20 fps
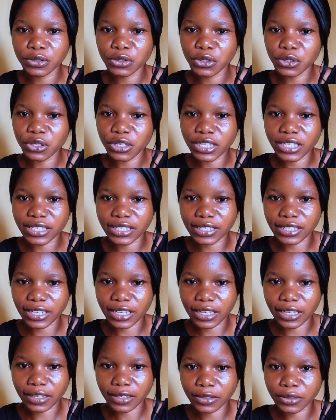
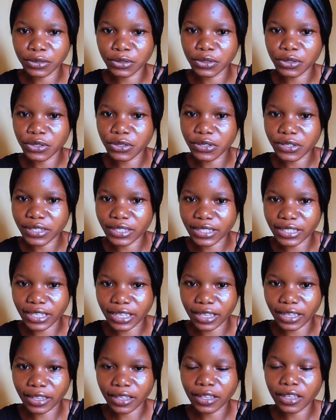Tuesday.
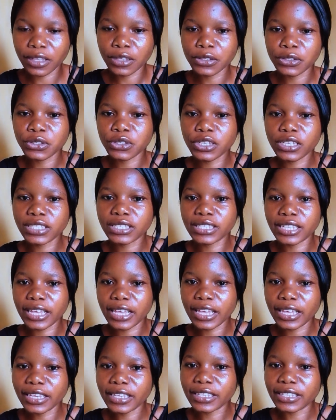Tuesday.
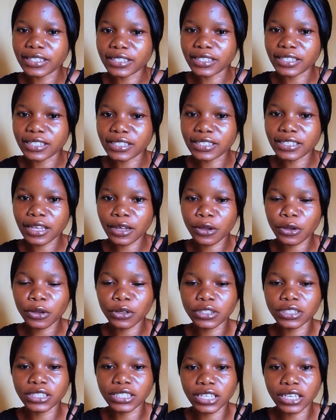Tuesday is the
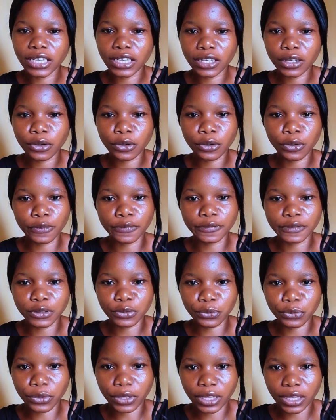second day of
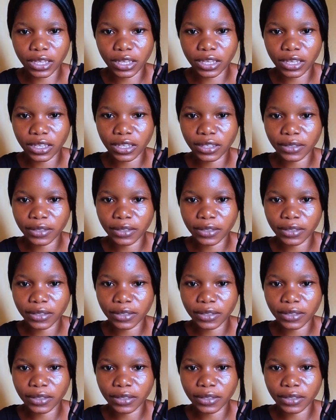the week.